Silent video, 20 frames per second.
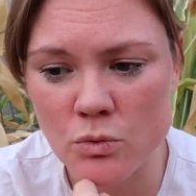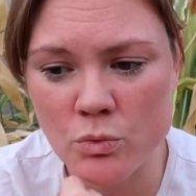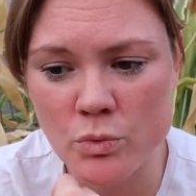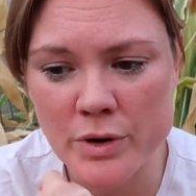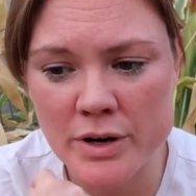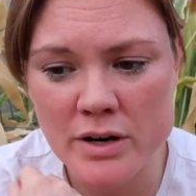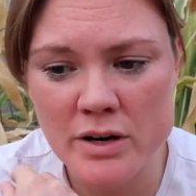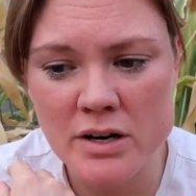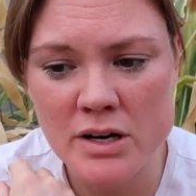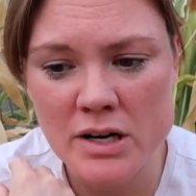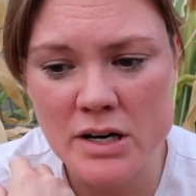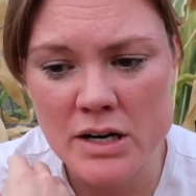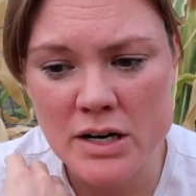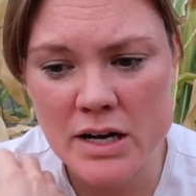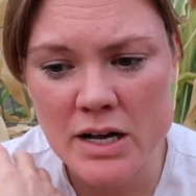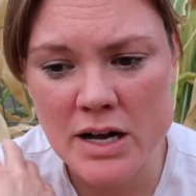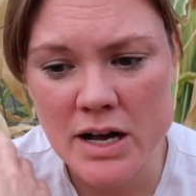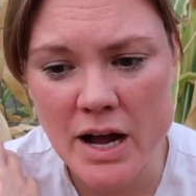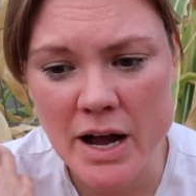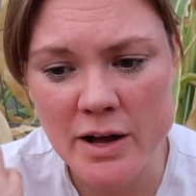where
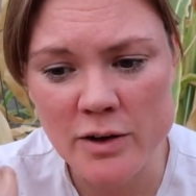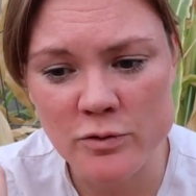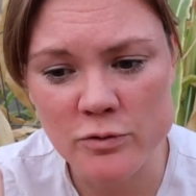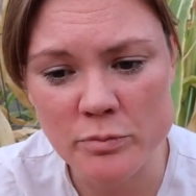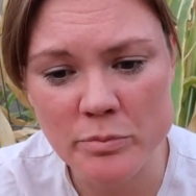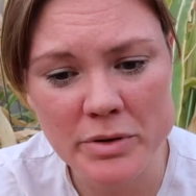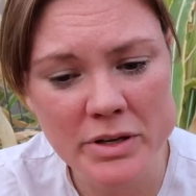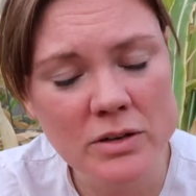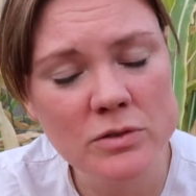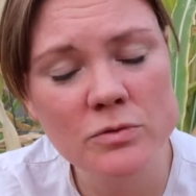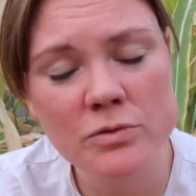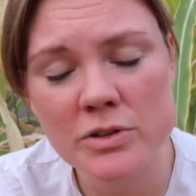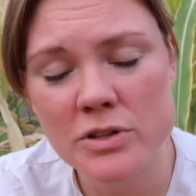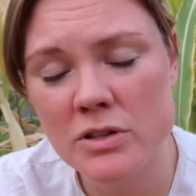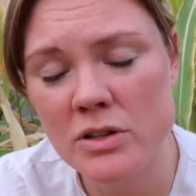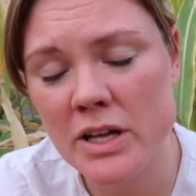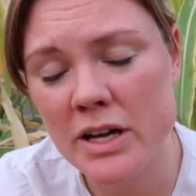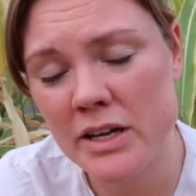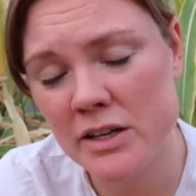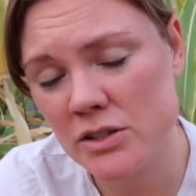I've been for the
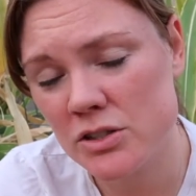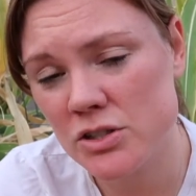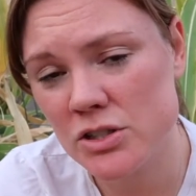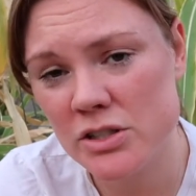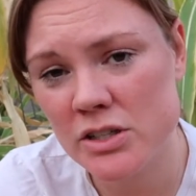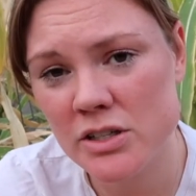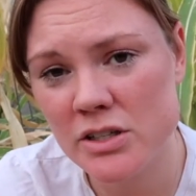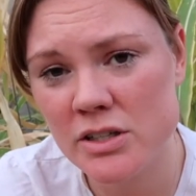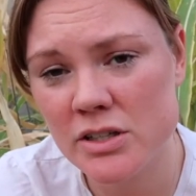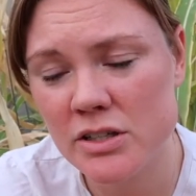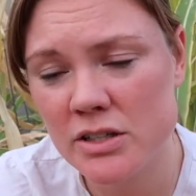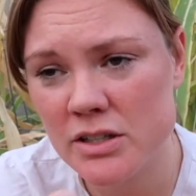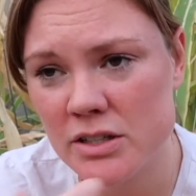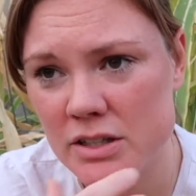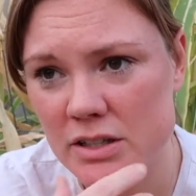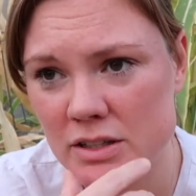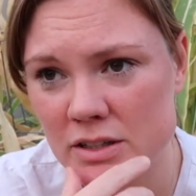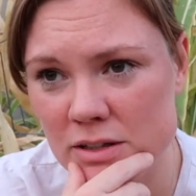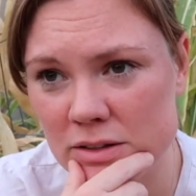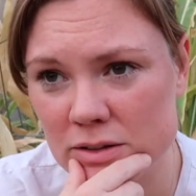last year.
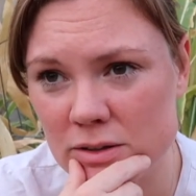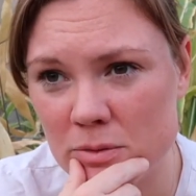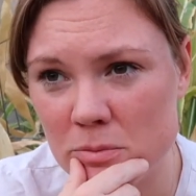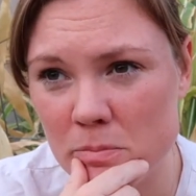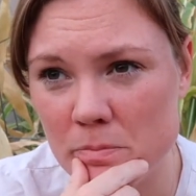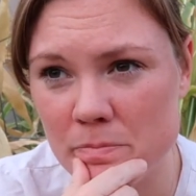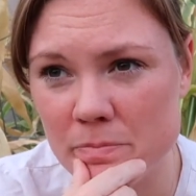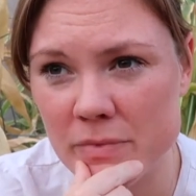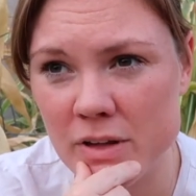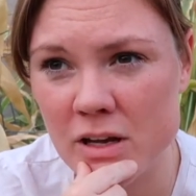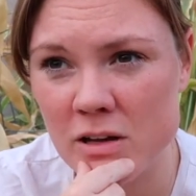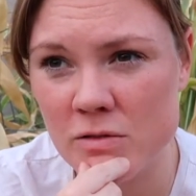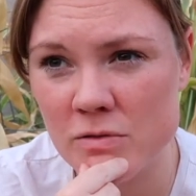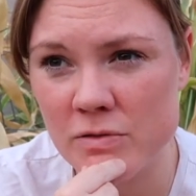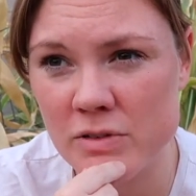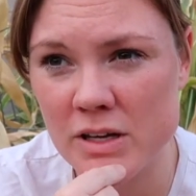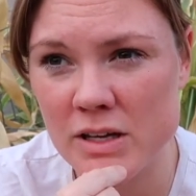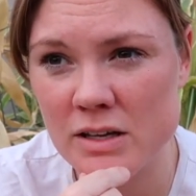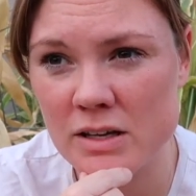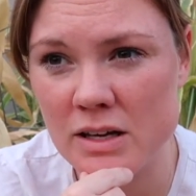Um, I've,
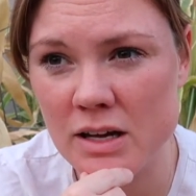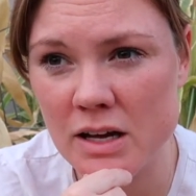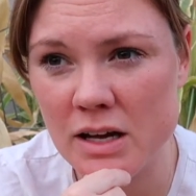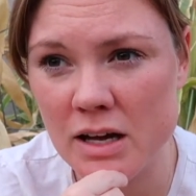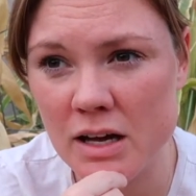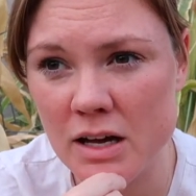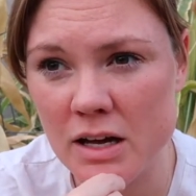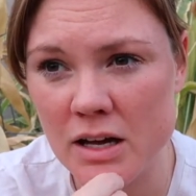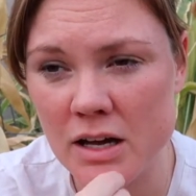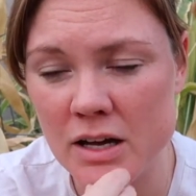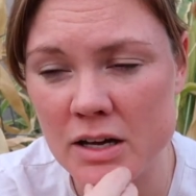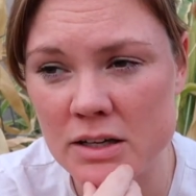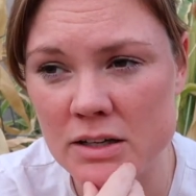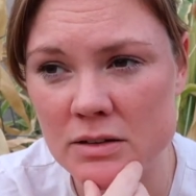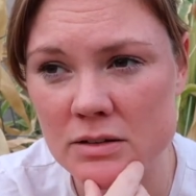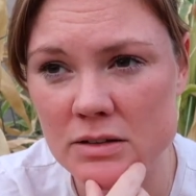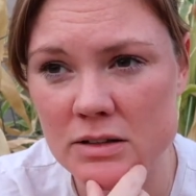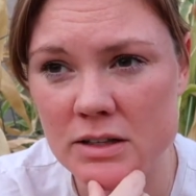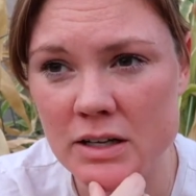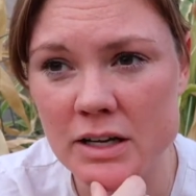
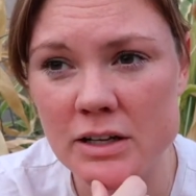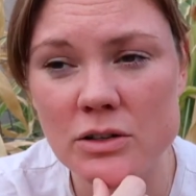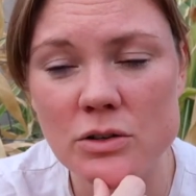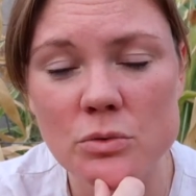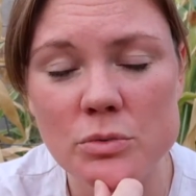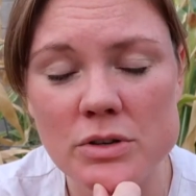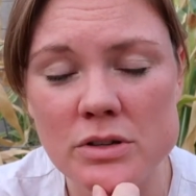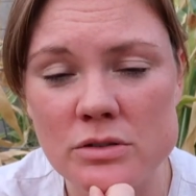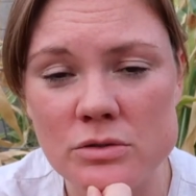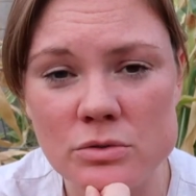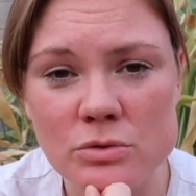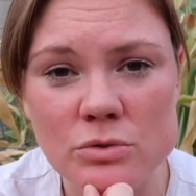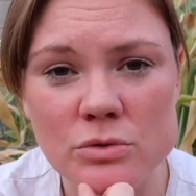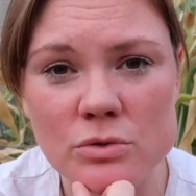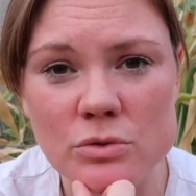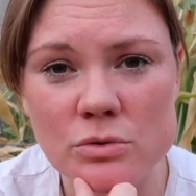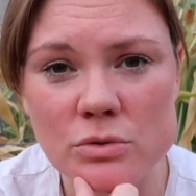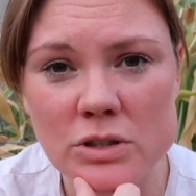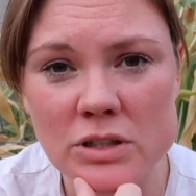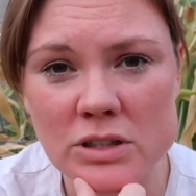I kind of went
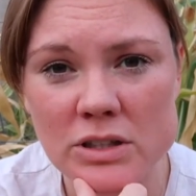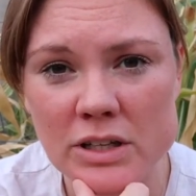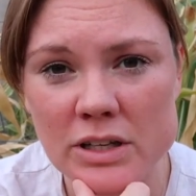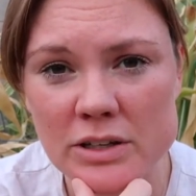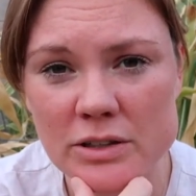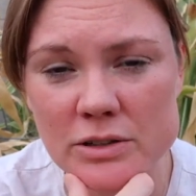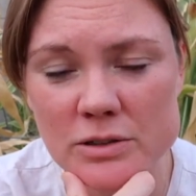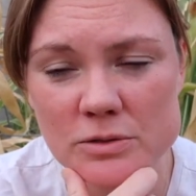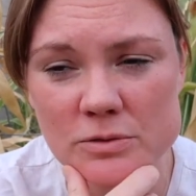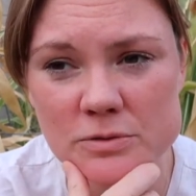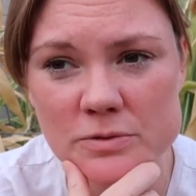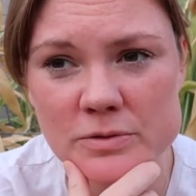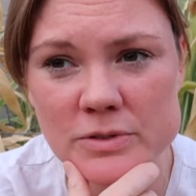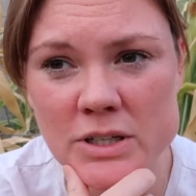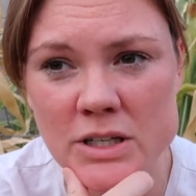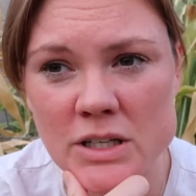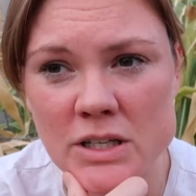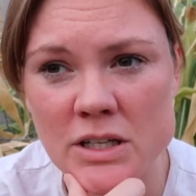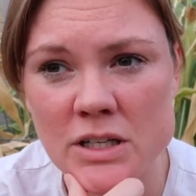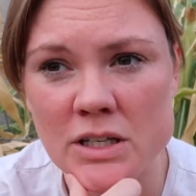through a lot of
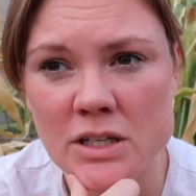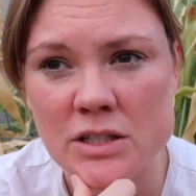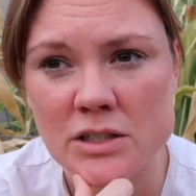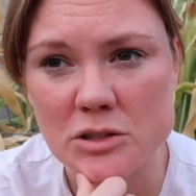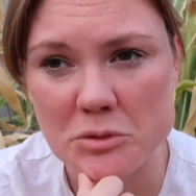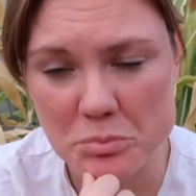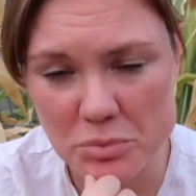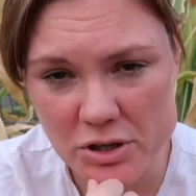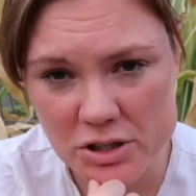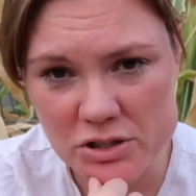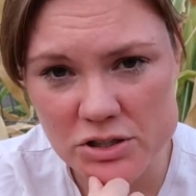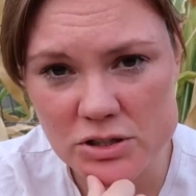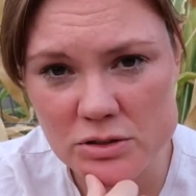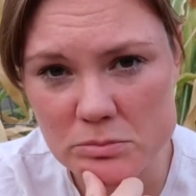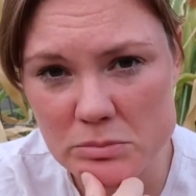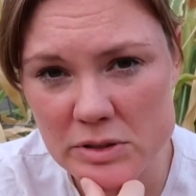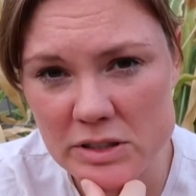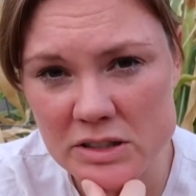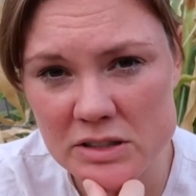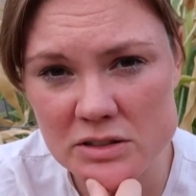
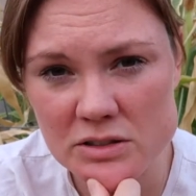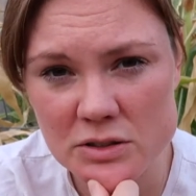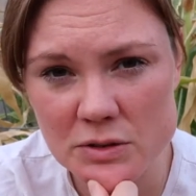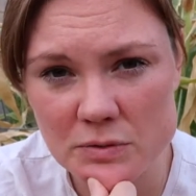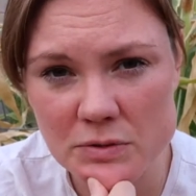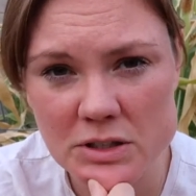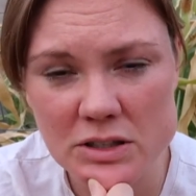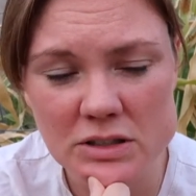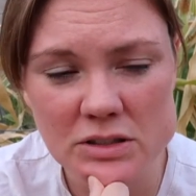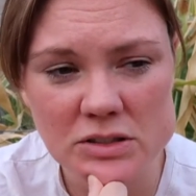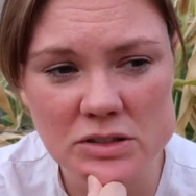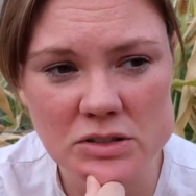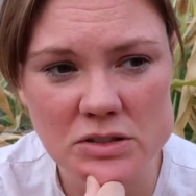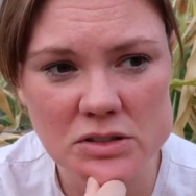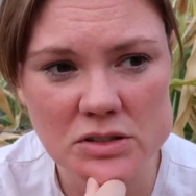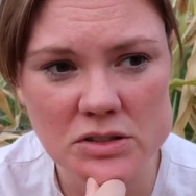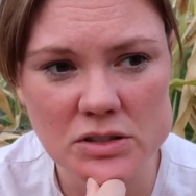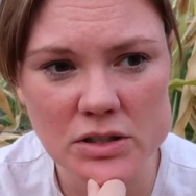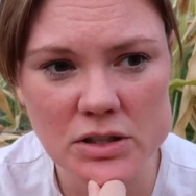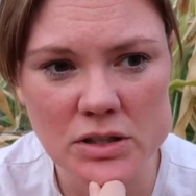depression because of
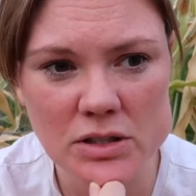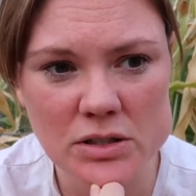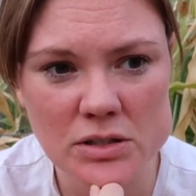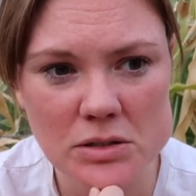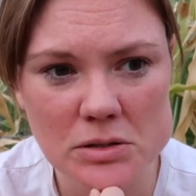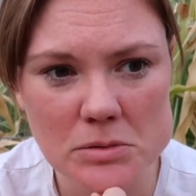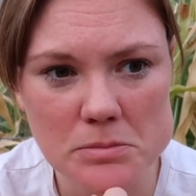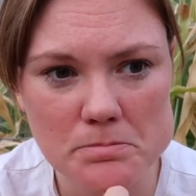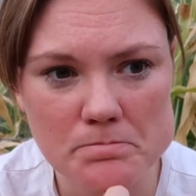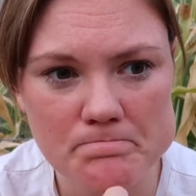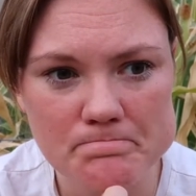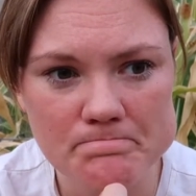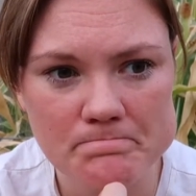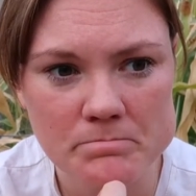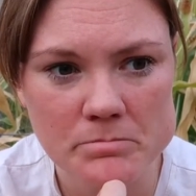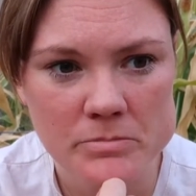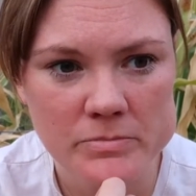this. Um,